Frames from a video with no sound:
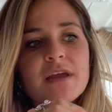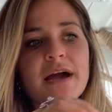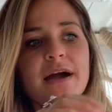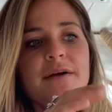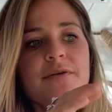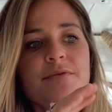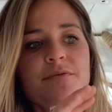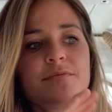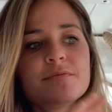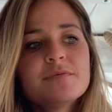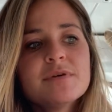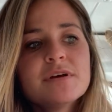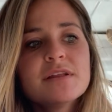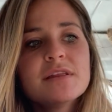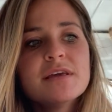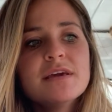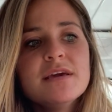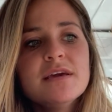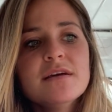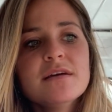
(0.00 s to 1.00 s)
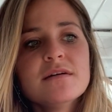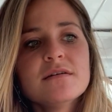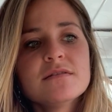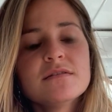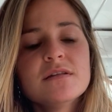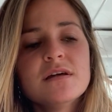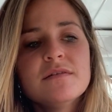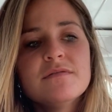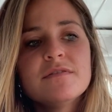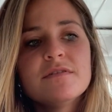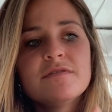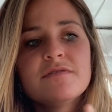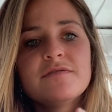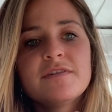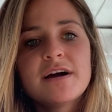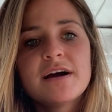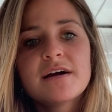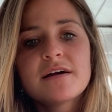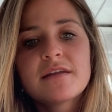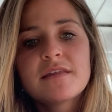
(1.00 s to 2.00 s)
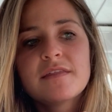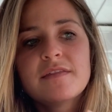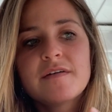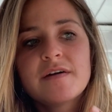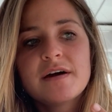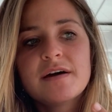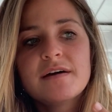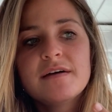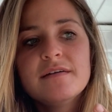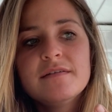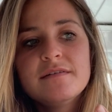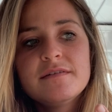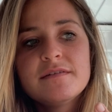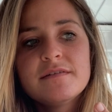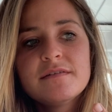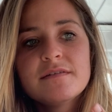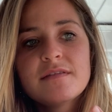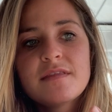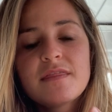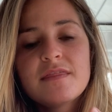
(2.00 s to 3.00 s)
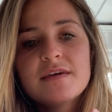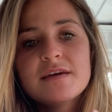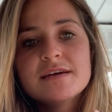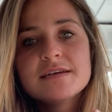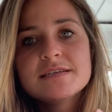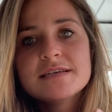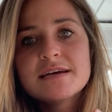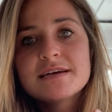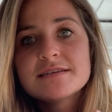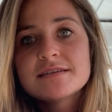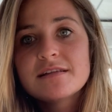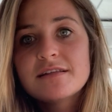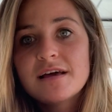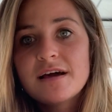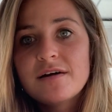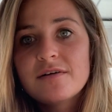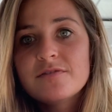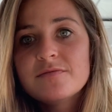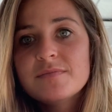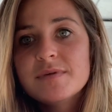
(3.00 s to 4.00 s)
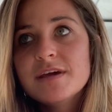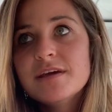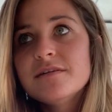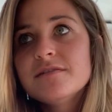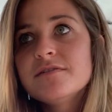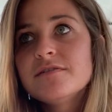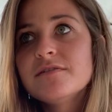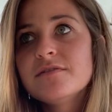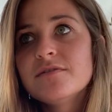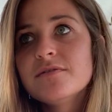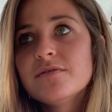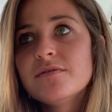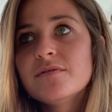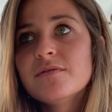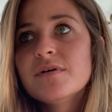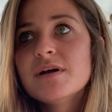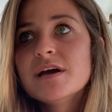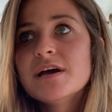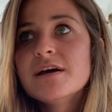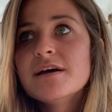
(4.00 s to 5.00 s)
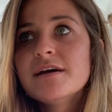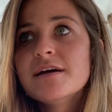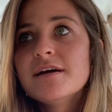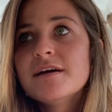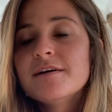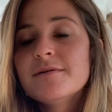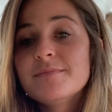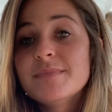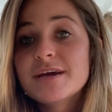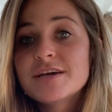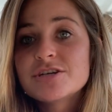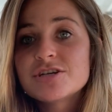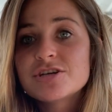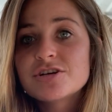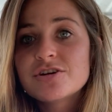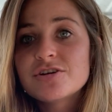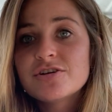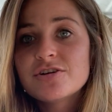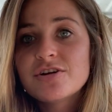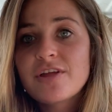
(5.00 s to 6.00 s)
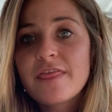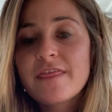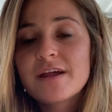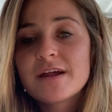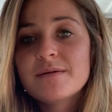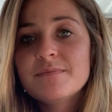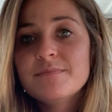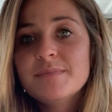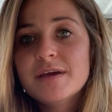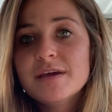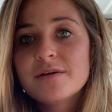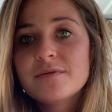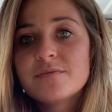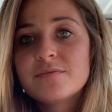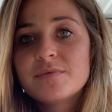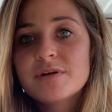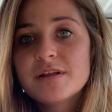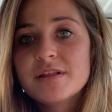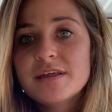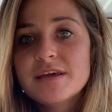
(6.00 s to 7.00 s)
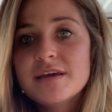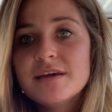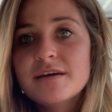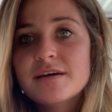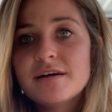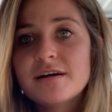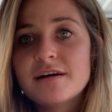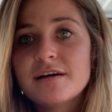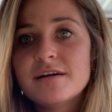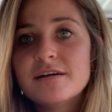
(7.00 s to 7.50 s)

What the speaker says: I really love the fact that this has allowed me to make sure that I'm being really